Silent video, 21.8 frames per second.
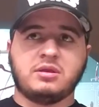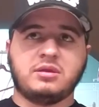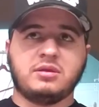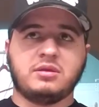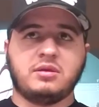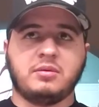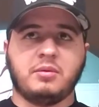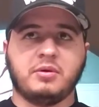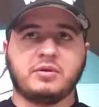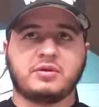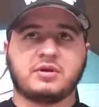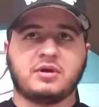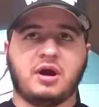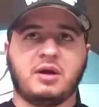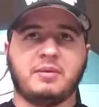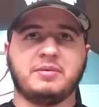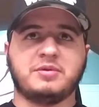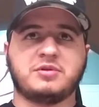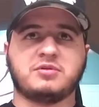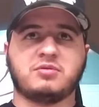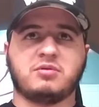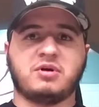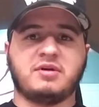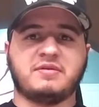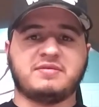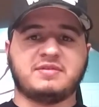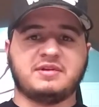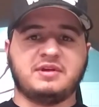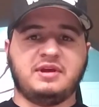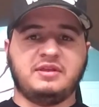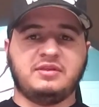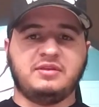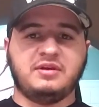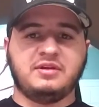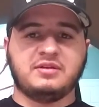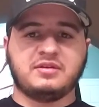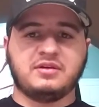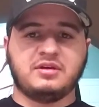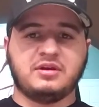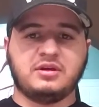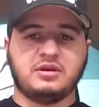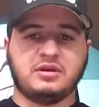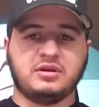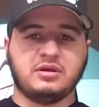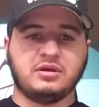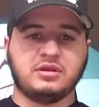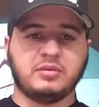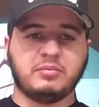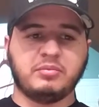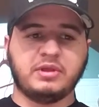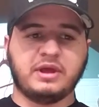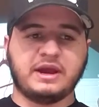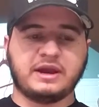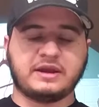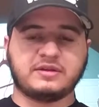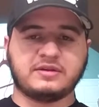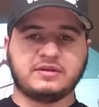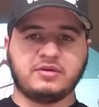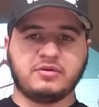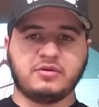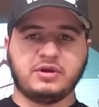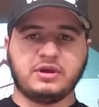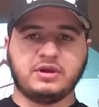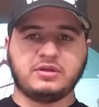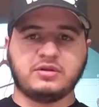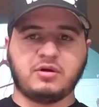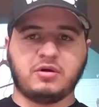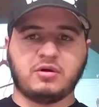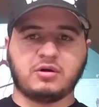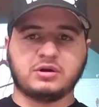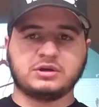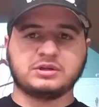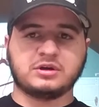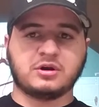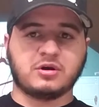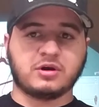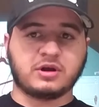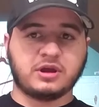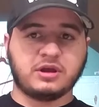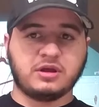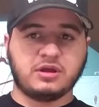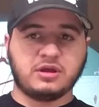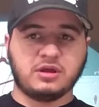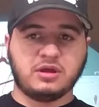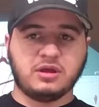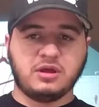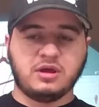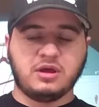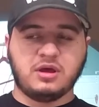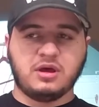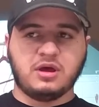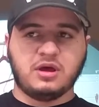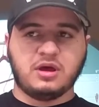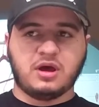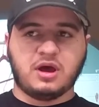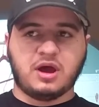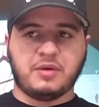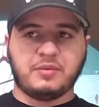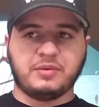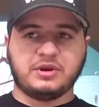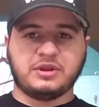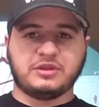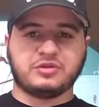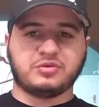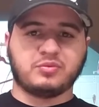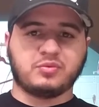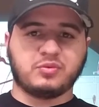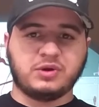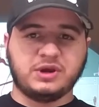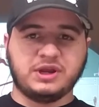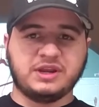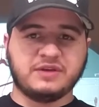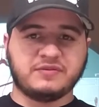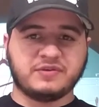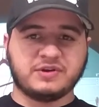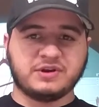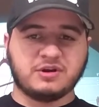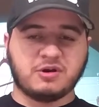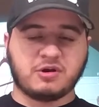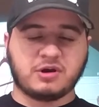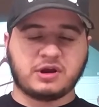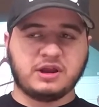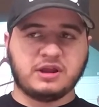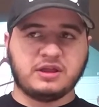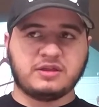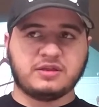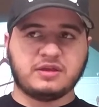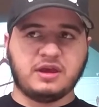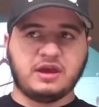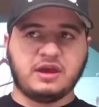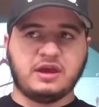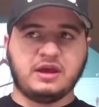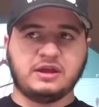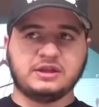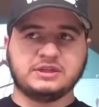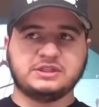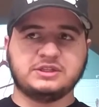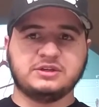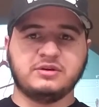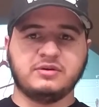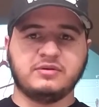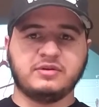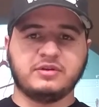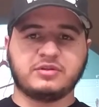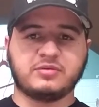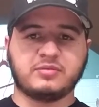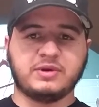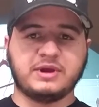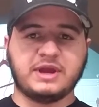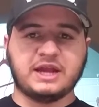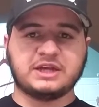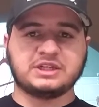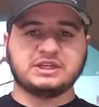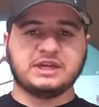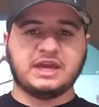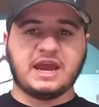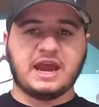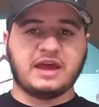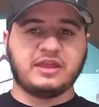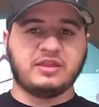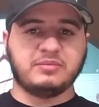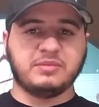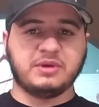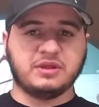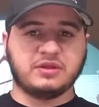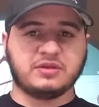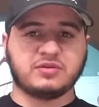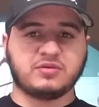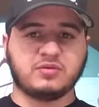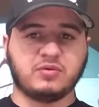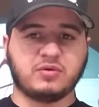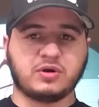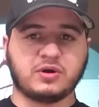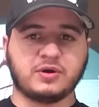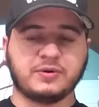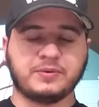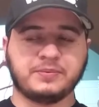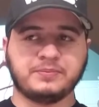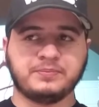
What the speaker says: The most common store I've seen these in, the Black Series, are Target. I went to 3 different Targets, and 2 of the 3 actually had them in store.